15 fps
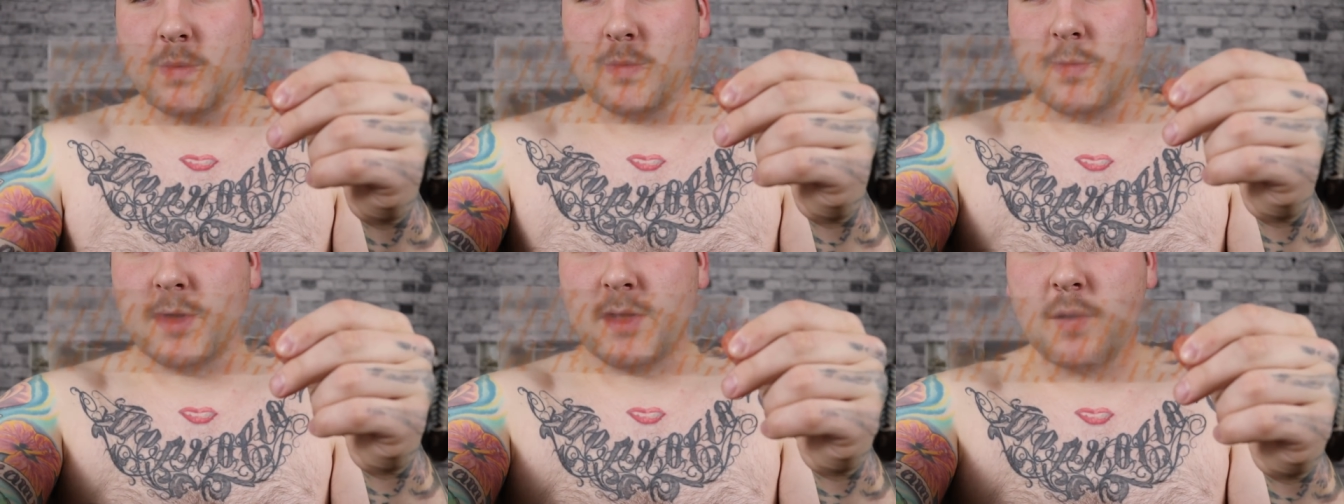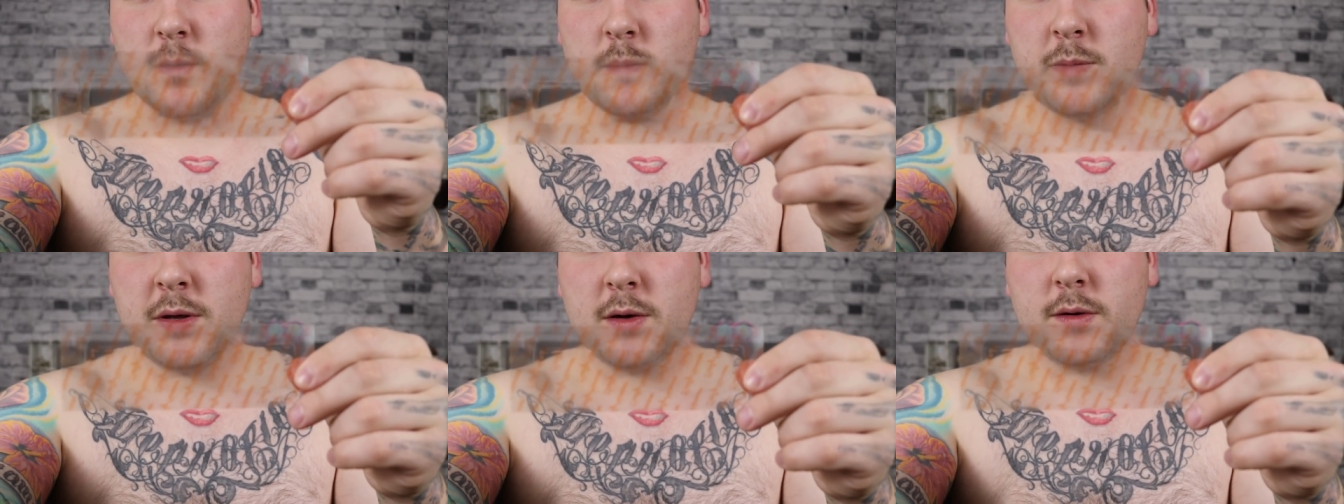When
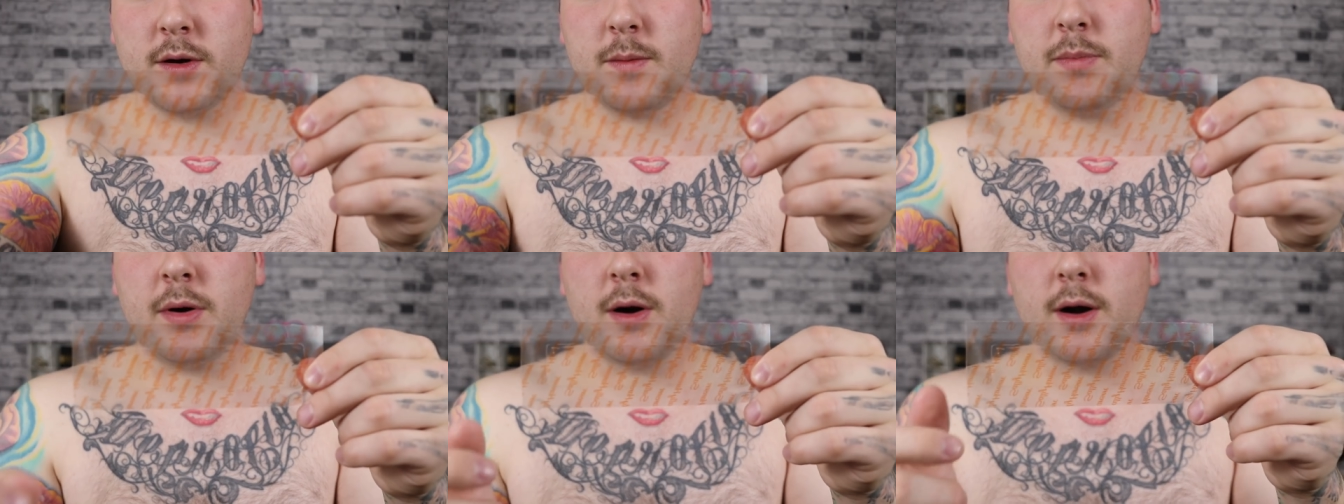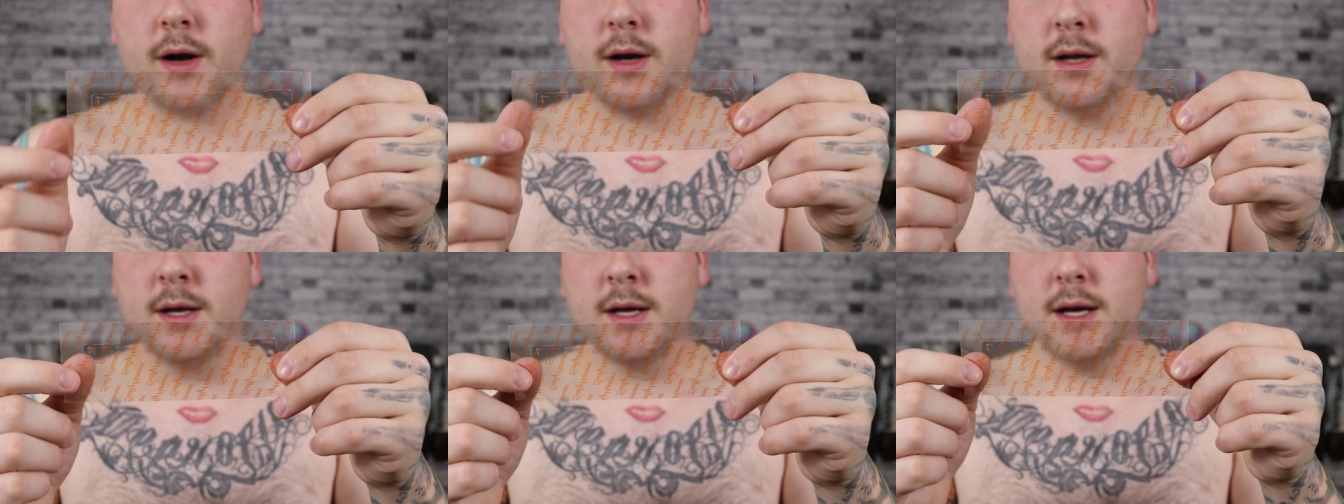you peel it
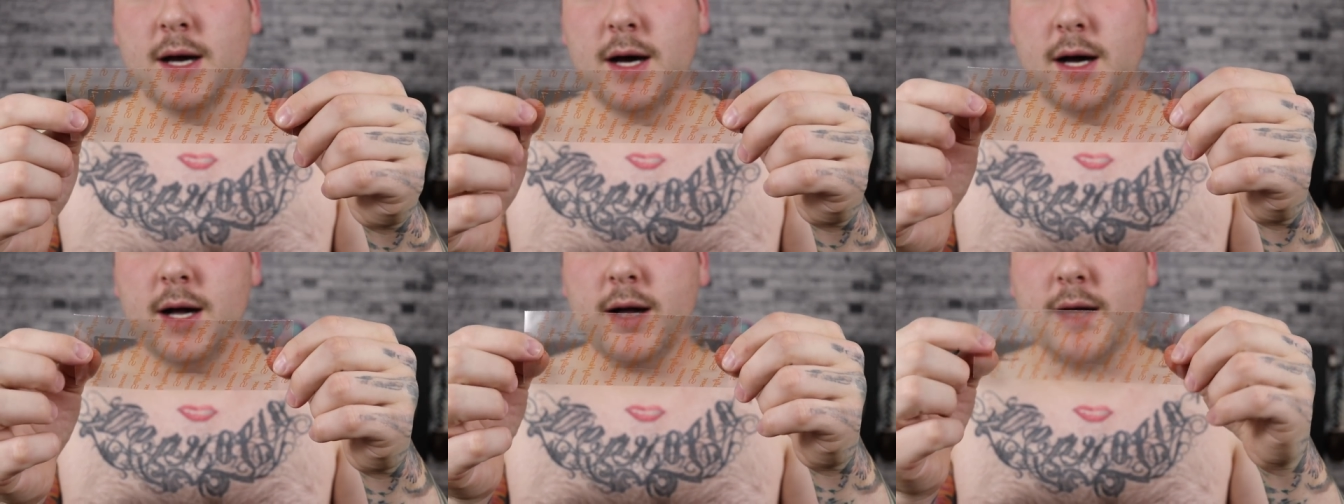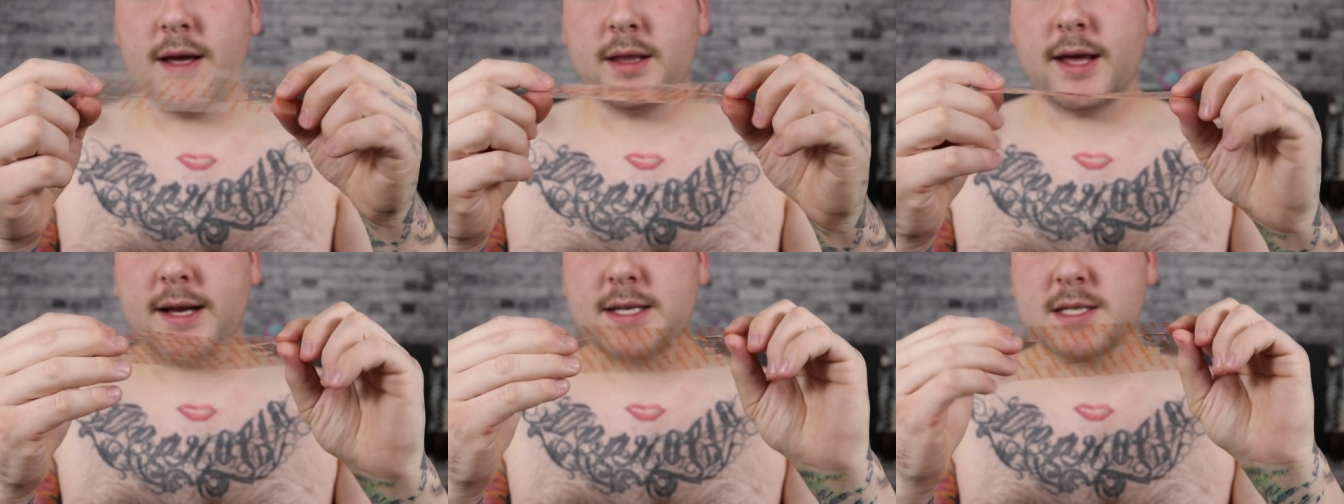apart, uh,
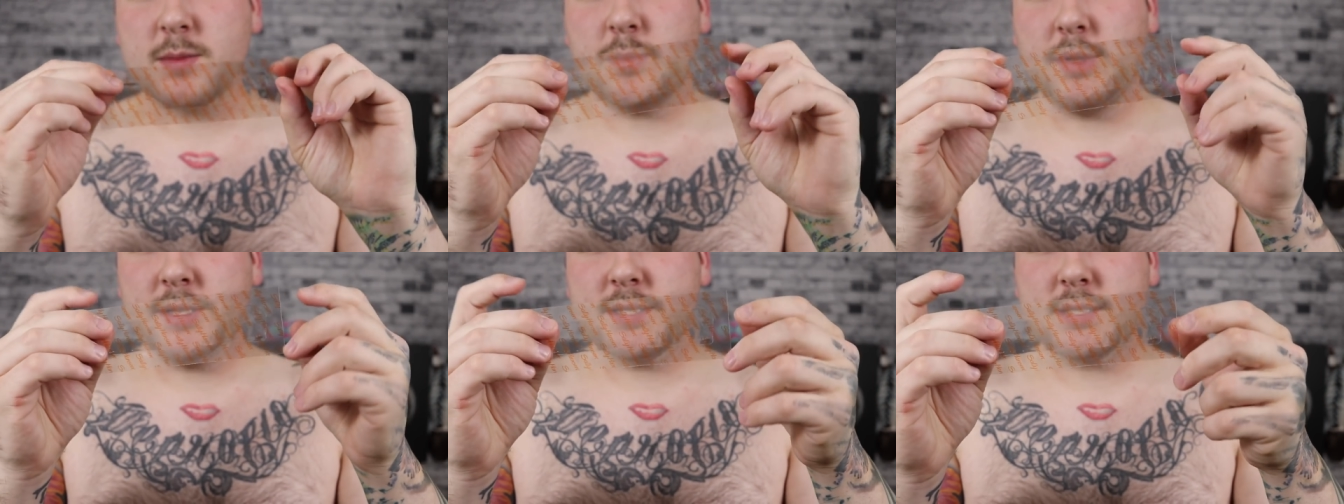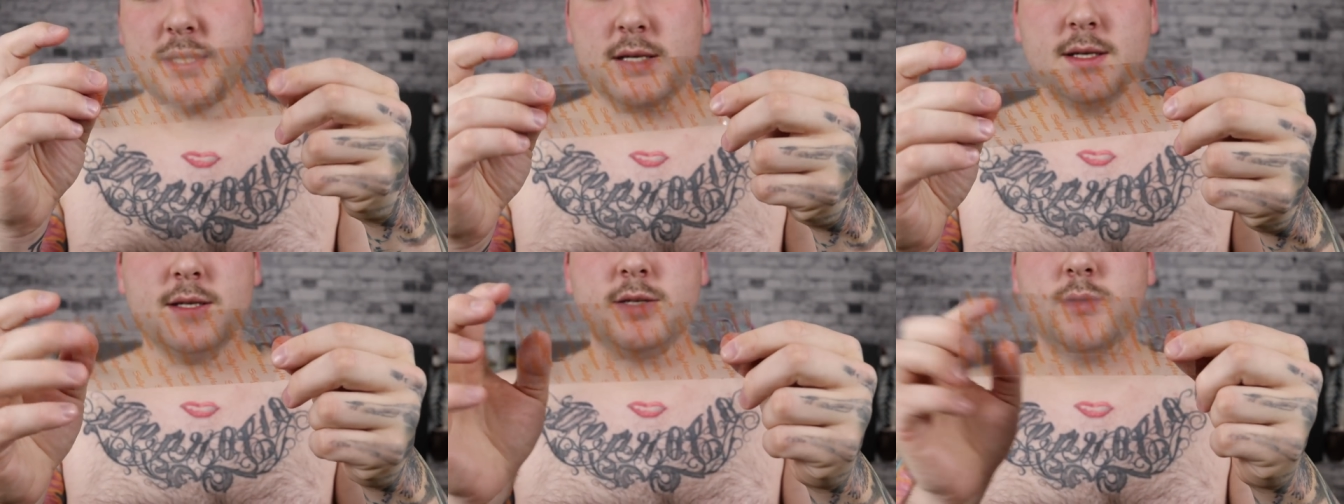it like splits
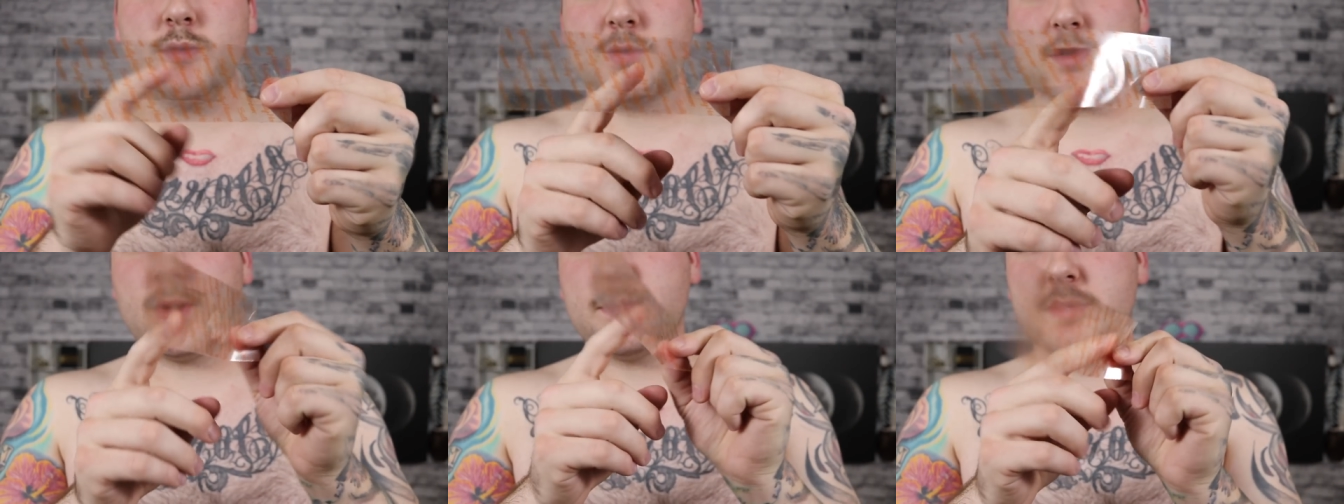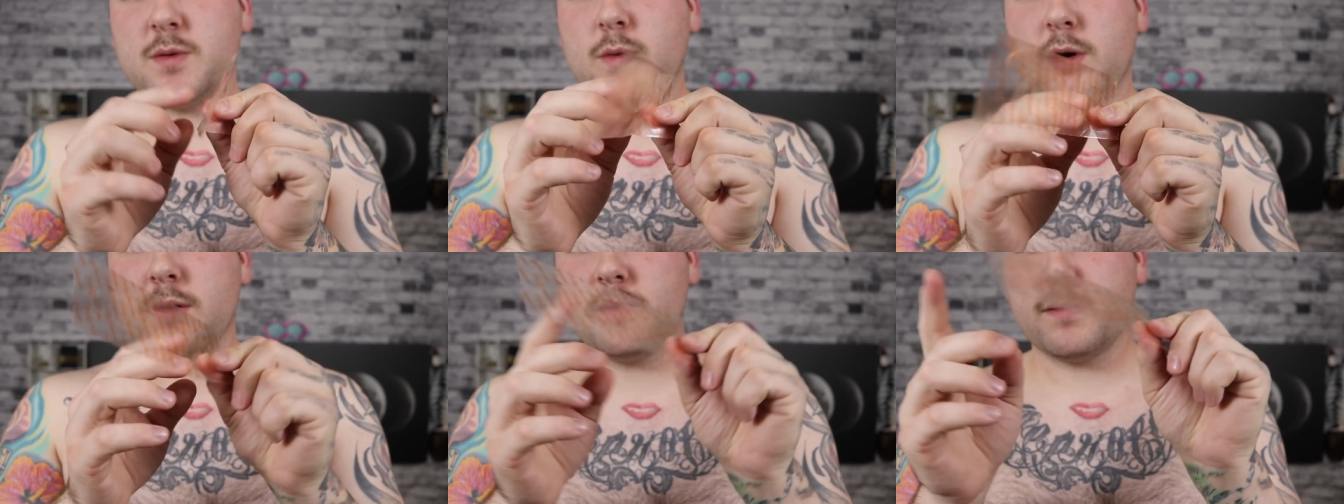into two strips,
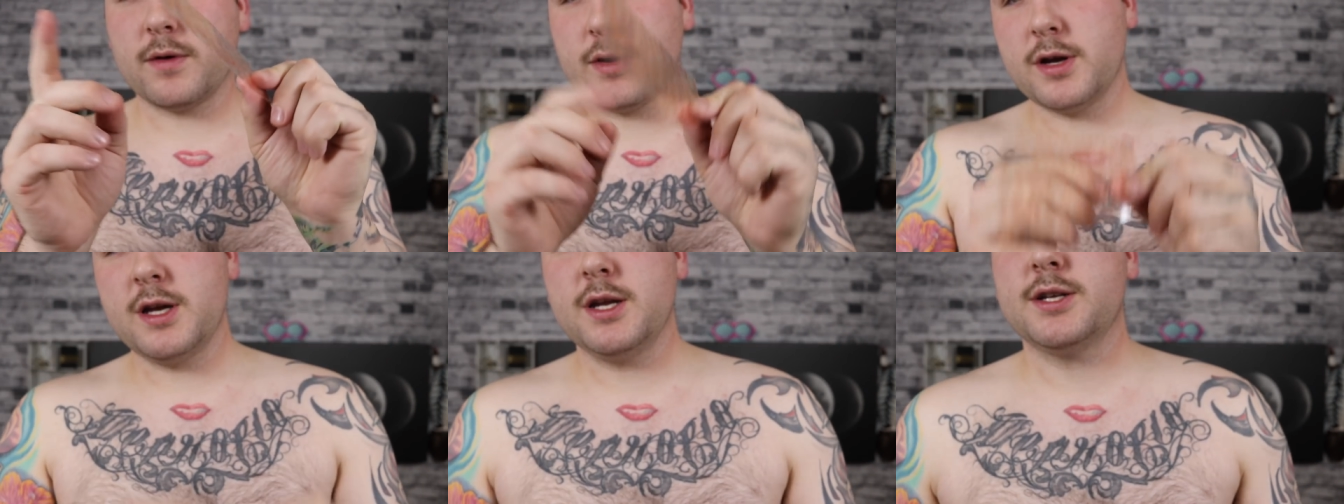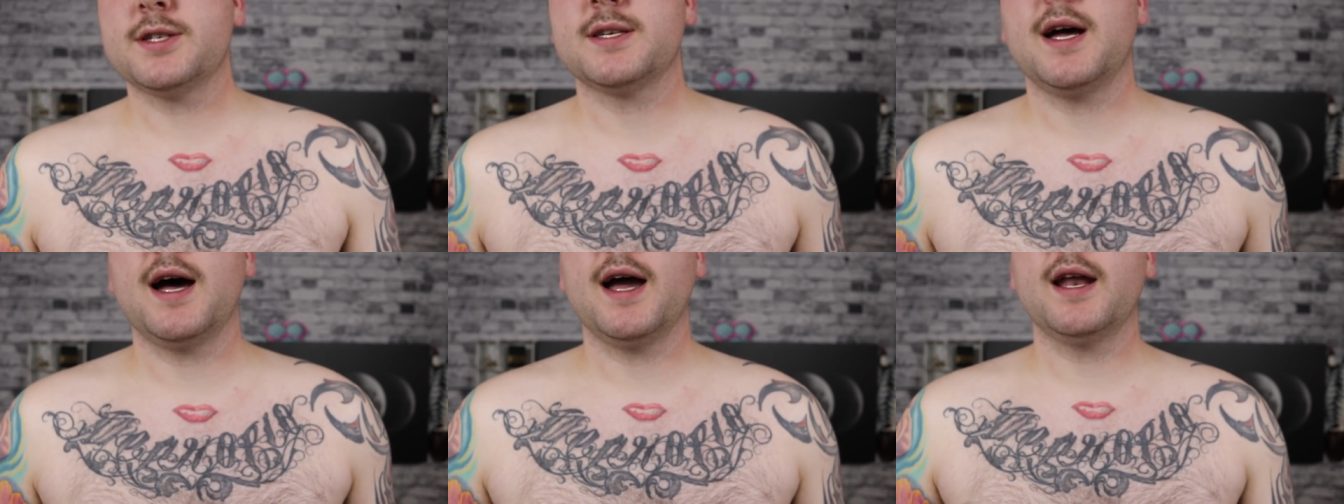one for each
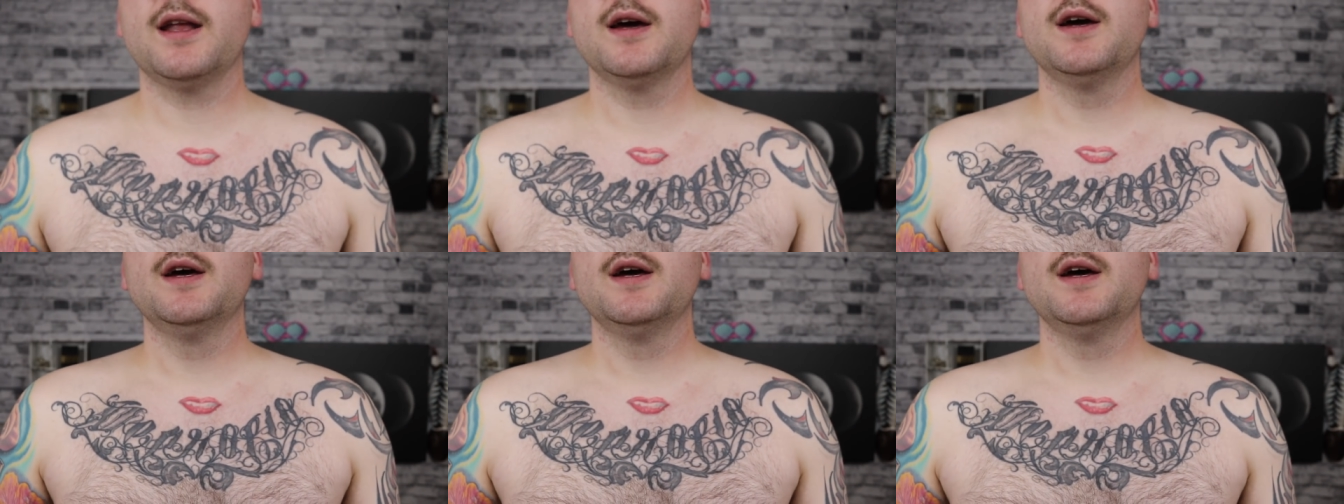side.